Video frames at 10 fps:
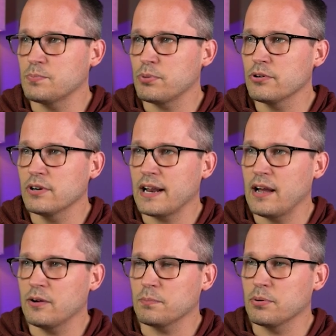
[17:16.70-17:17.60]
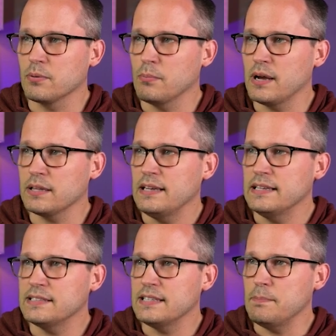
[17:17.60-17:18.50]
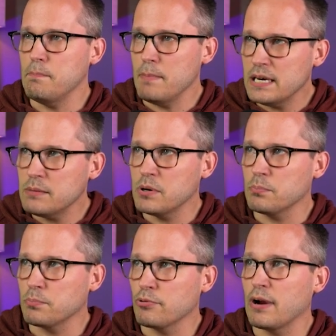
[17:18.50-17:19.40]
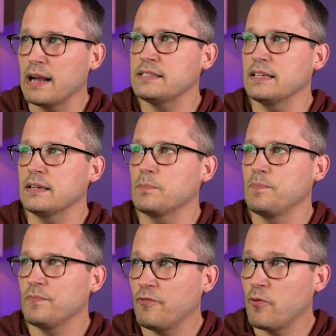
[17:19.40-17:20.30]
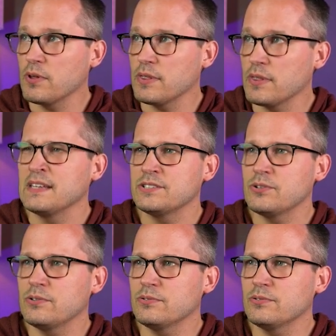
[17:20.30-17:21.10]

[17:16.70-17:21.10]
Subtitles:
per account per month is the minimum pricing for that. So